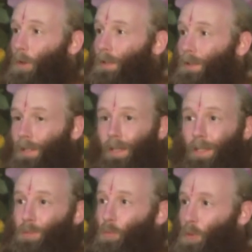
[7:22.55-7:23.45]
what the
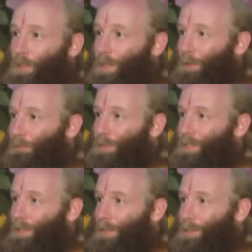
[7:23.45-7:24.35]
next words out of his
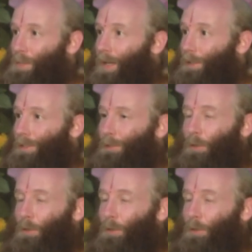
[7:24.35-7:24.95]
son's mouth.